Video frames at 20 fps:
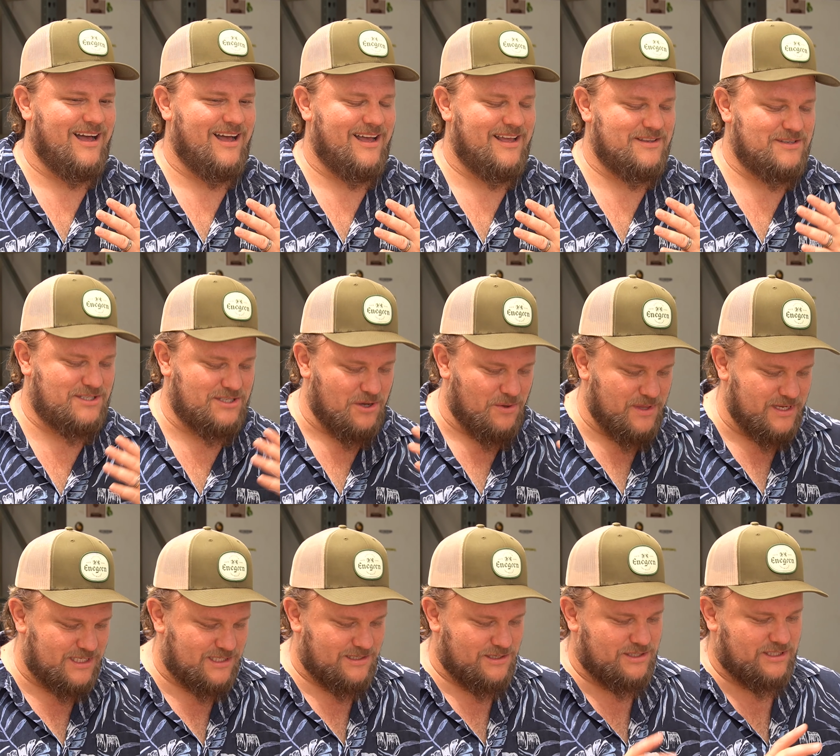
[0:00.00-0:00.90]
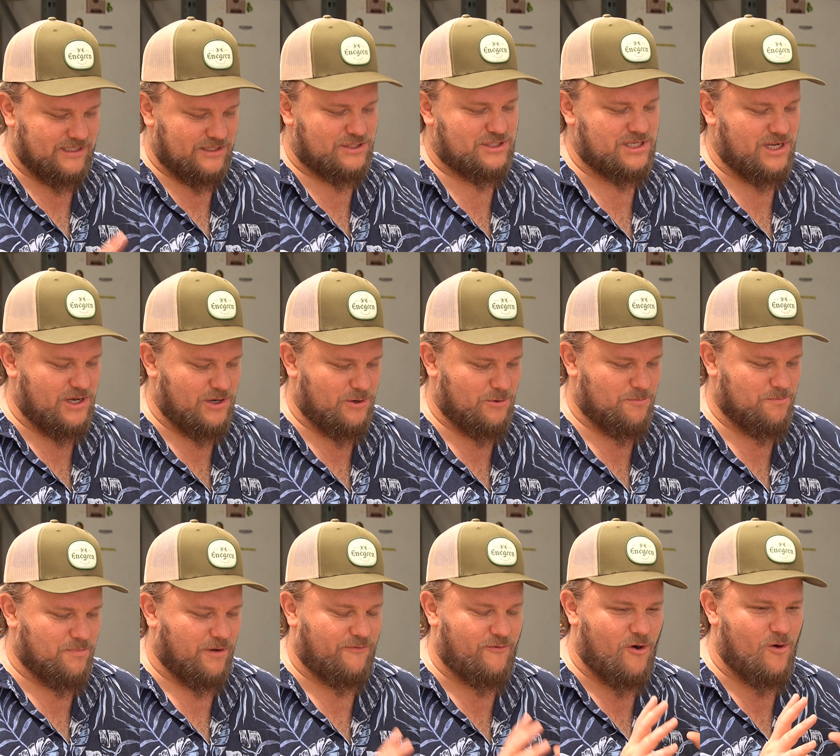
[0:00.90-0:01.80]
So
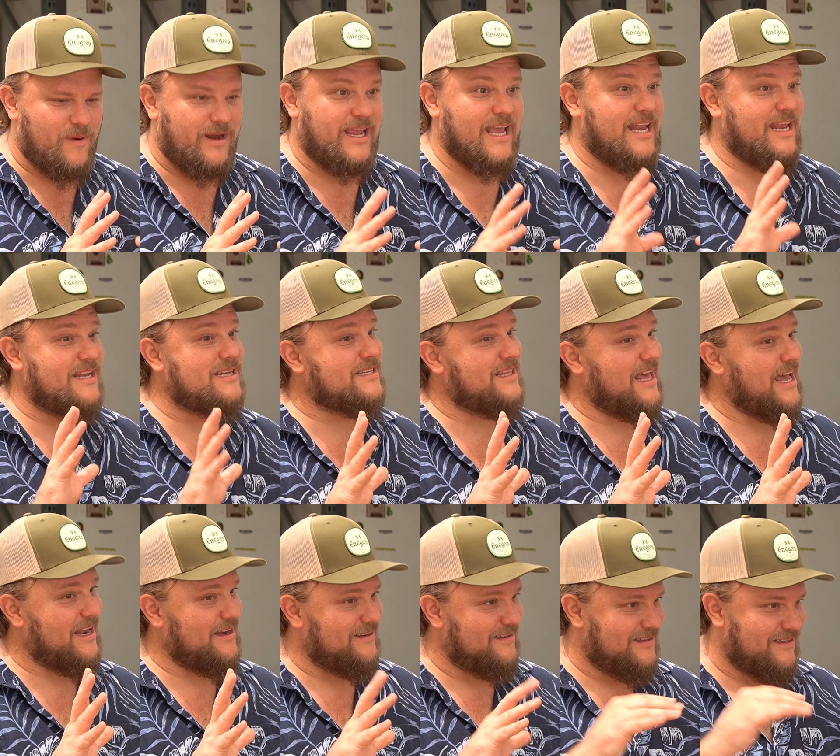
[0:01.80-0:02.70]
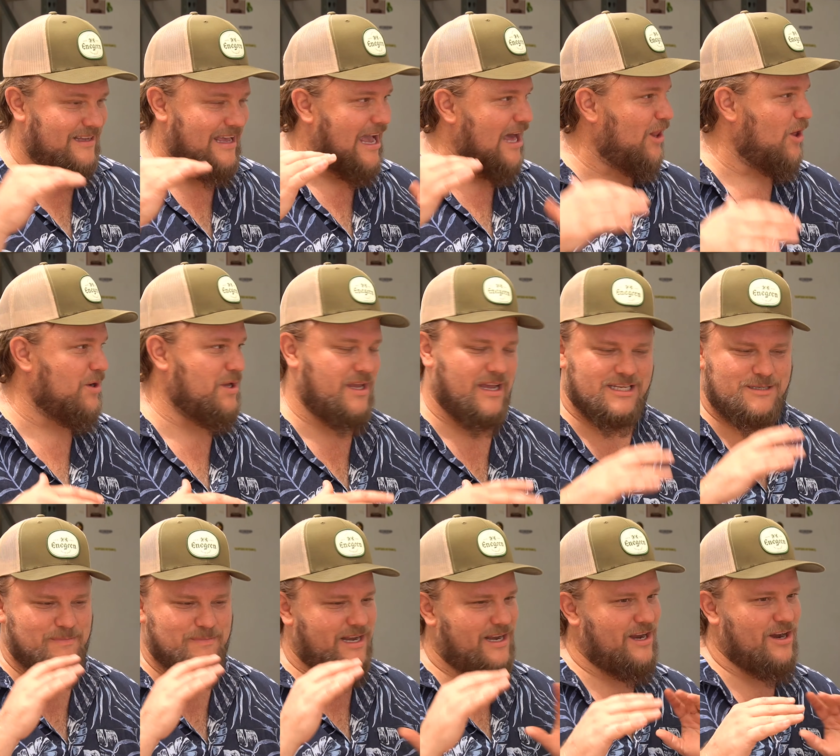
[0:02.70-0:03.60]
before we get into that, how long you guys
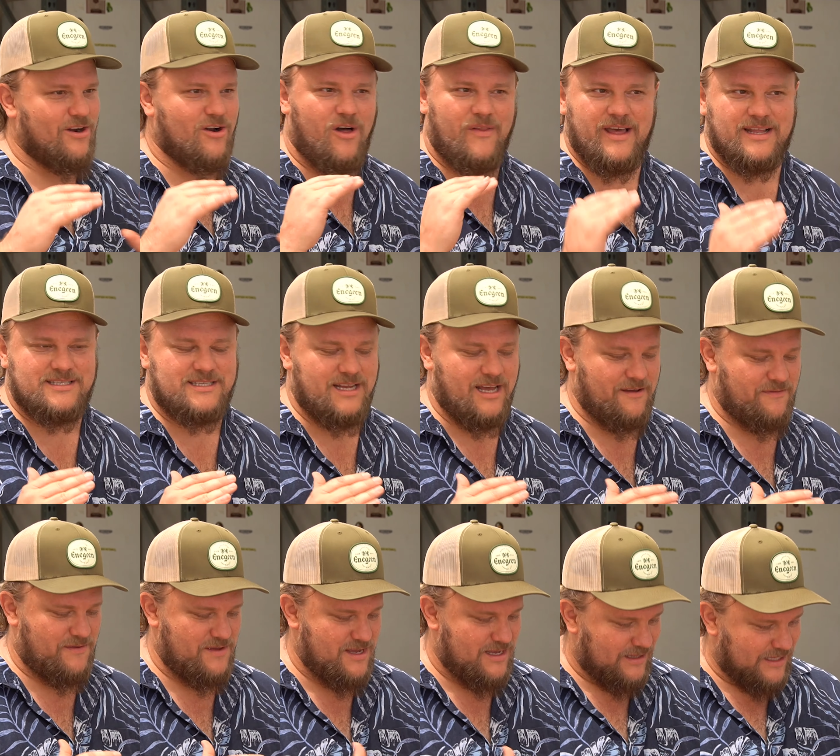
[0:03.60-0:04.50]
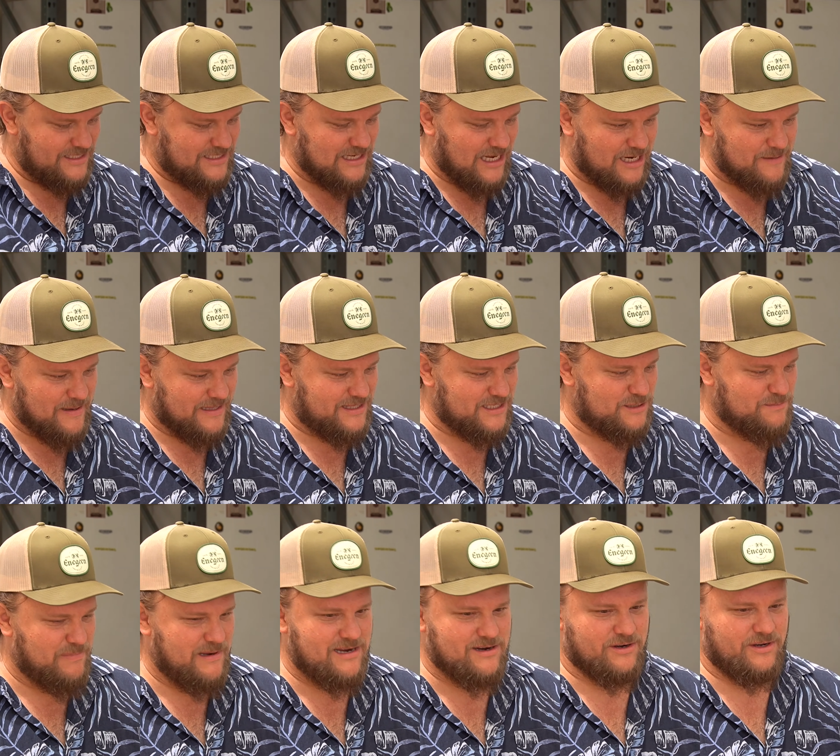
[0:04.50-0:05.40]
been here and all that stuff, let's talk about this
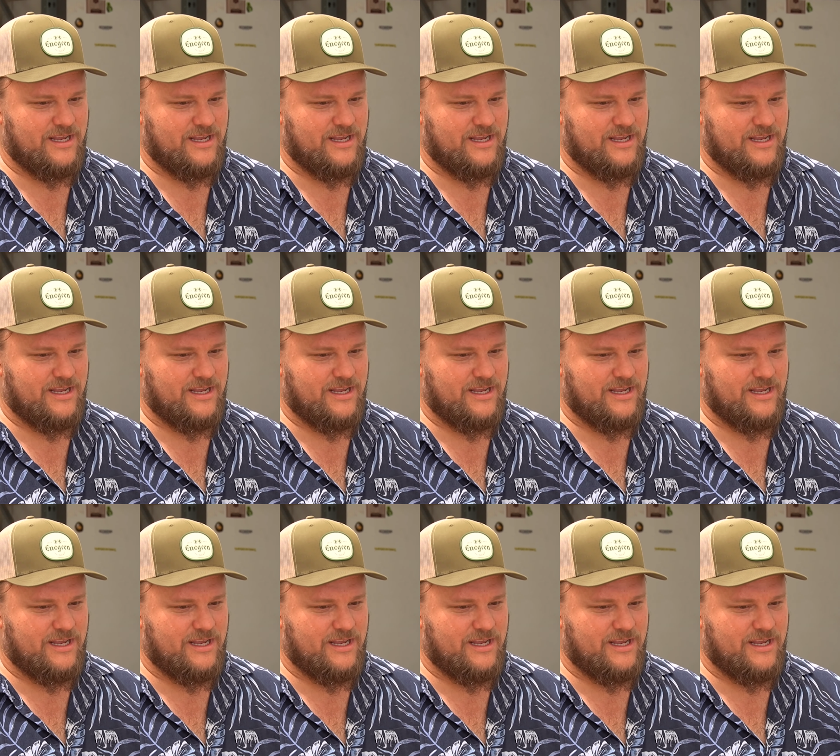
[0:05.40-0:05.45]
beer. You